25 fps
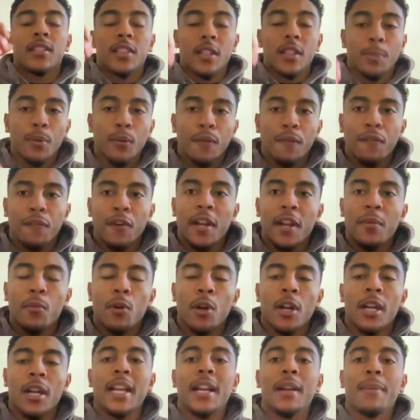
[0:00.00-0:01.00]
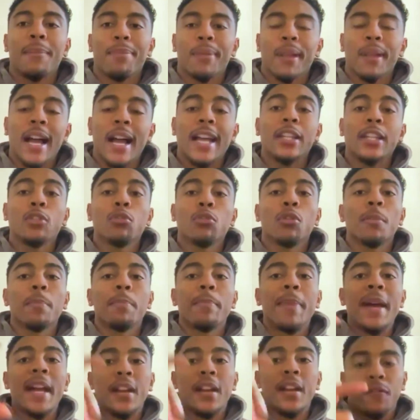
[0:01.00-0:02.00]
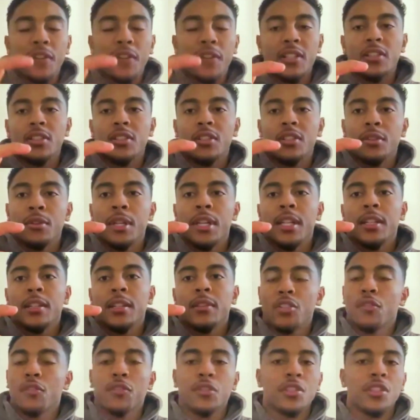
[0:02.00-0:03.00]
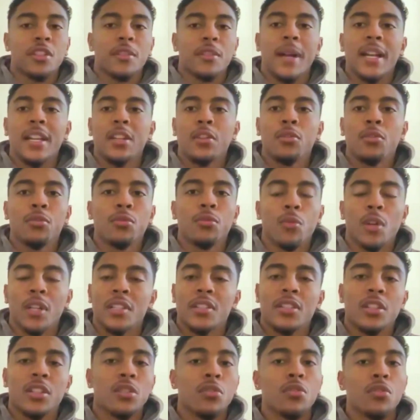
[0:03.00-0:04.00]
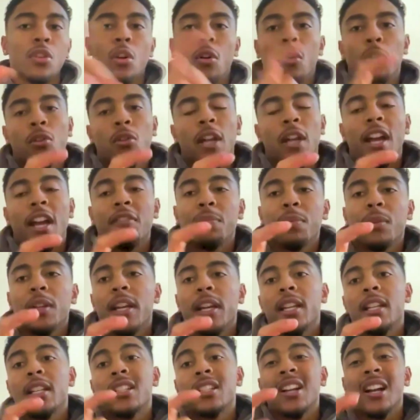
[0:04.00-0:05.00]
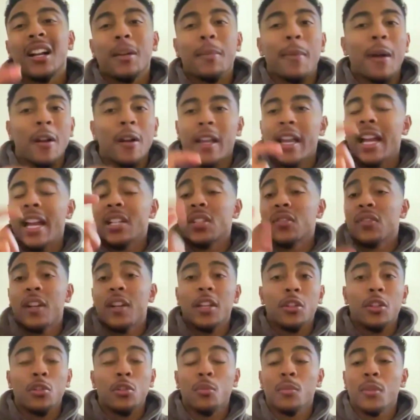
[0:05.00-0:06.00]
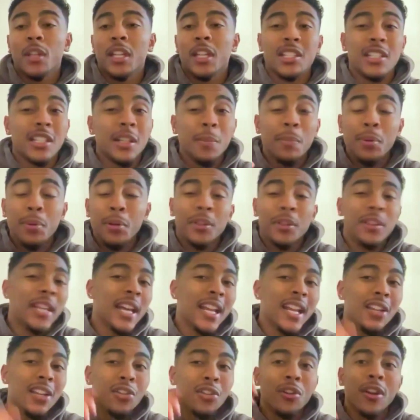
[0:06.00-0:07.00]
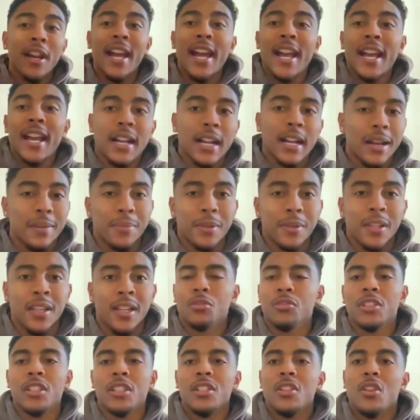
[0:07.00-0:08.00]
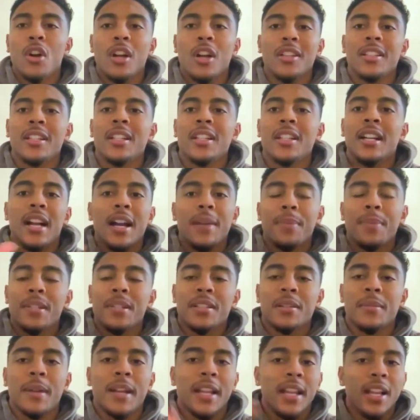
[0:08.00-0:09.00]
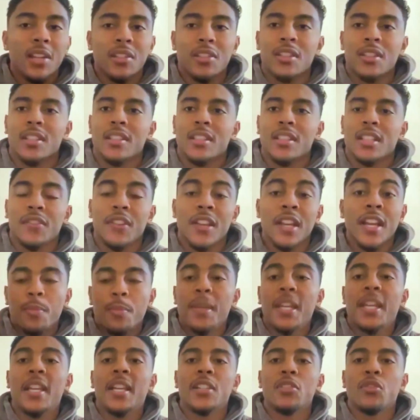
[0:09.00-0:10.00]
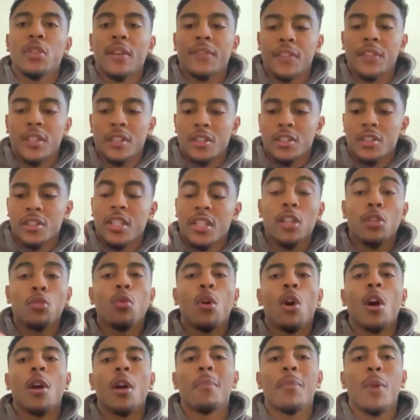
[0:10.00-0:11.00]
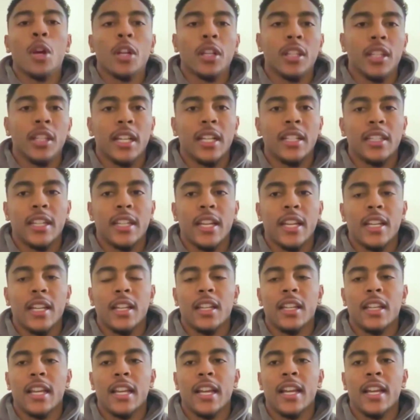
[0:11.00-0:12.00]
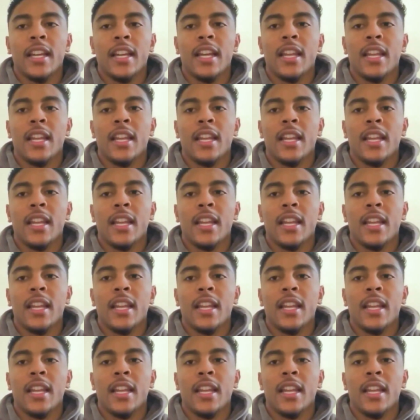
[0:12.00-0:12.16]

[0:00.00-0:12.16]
Simple framework and apply your benefits to it. So if you're somebody who wants to use a whole life plan to talk about cash value accumulation, then put that in your ad copy. Don't just go out there and copy somebody else's stuff, because you have to understand you are marketing at the end of the day.